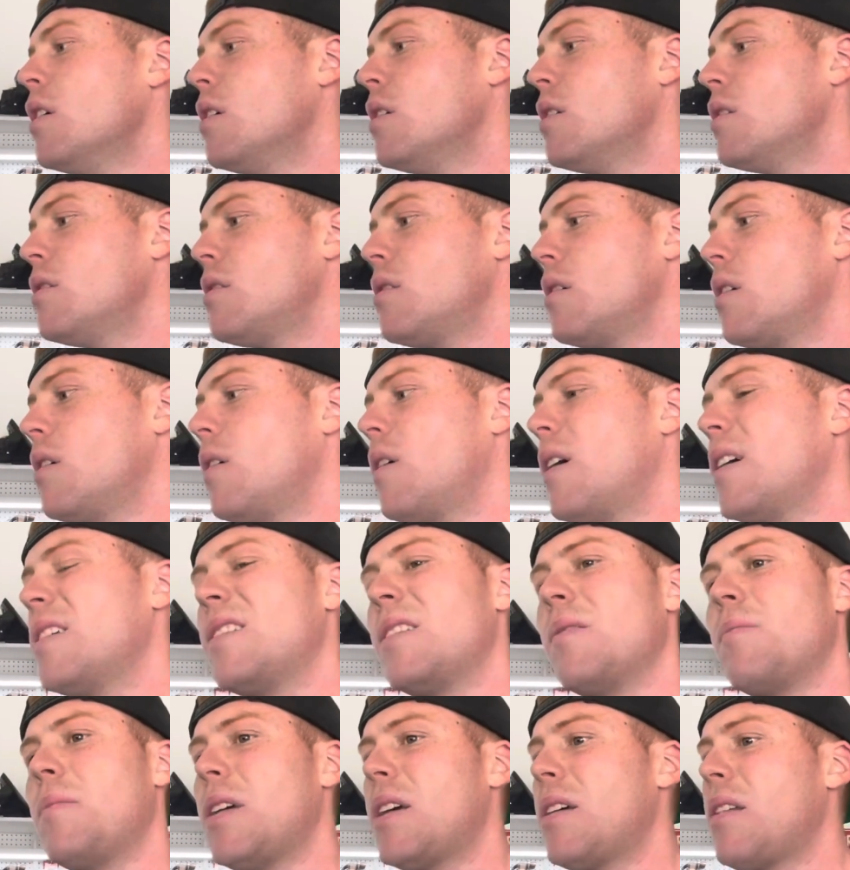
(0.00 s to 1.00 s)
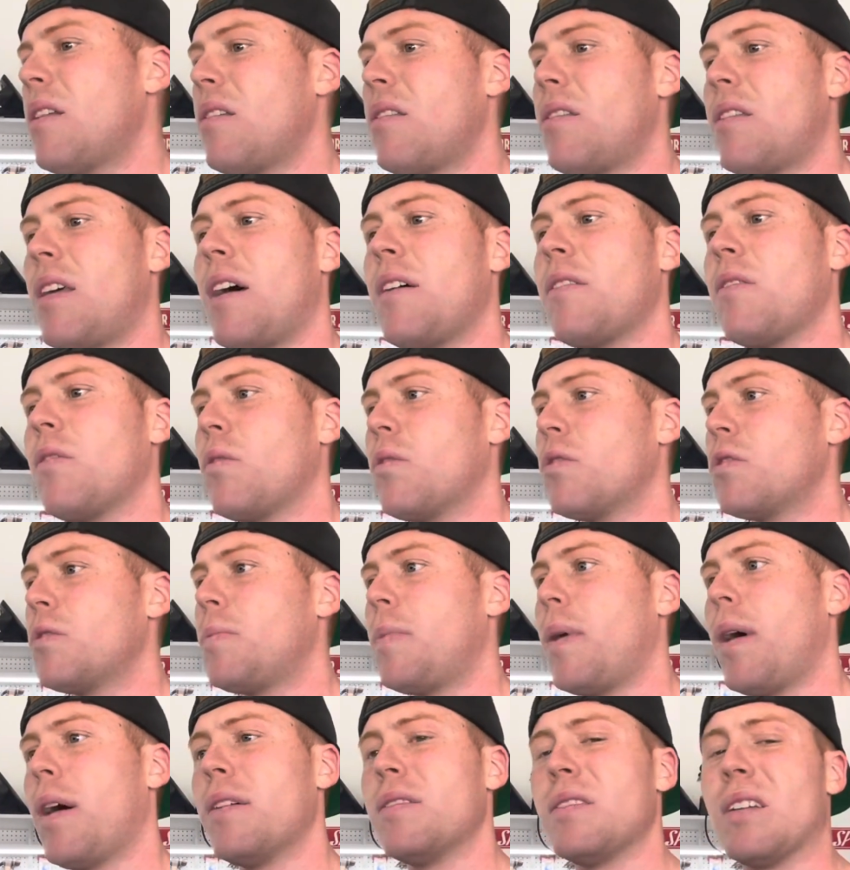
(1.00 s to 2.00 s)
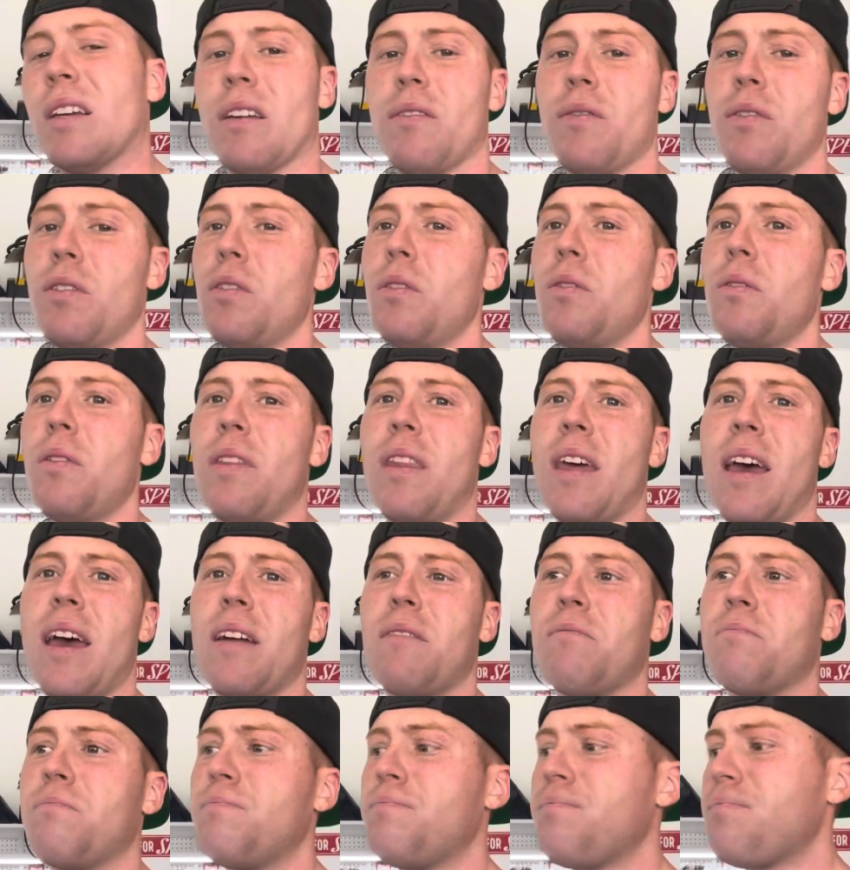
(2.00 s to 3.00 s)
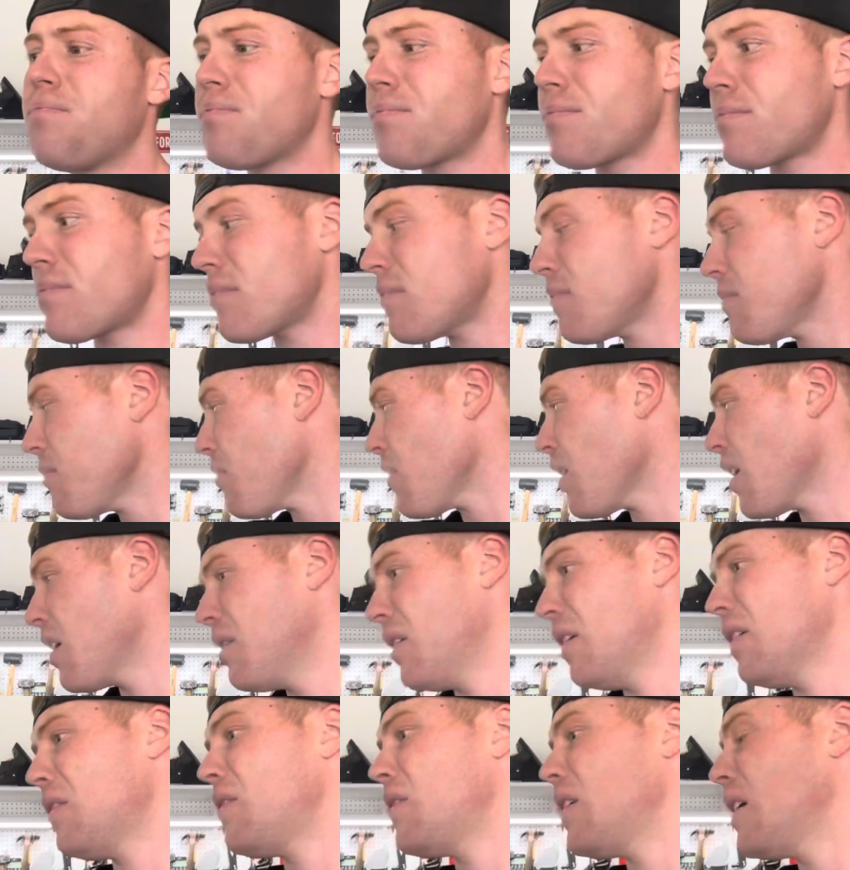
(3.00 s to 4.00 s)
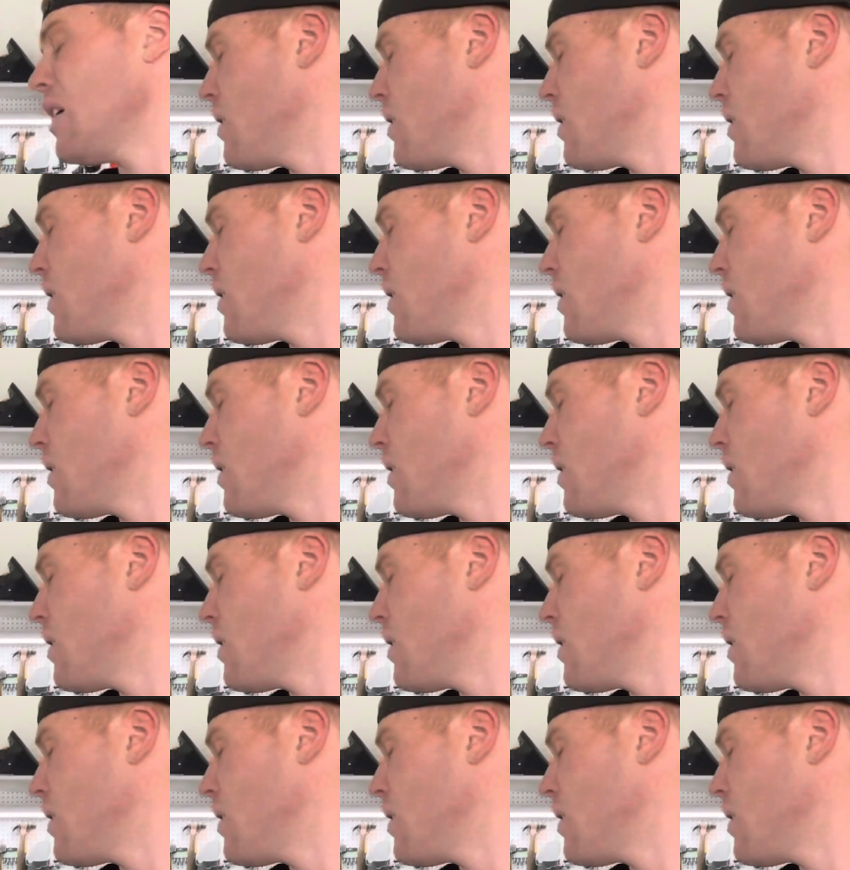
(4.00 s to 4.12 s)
So I said, man, 1,000 horsepower is like, if you're doing that, this thing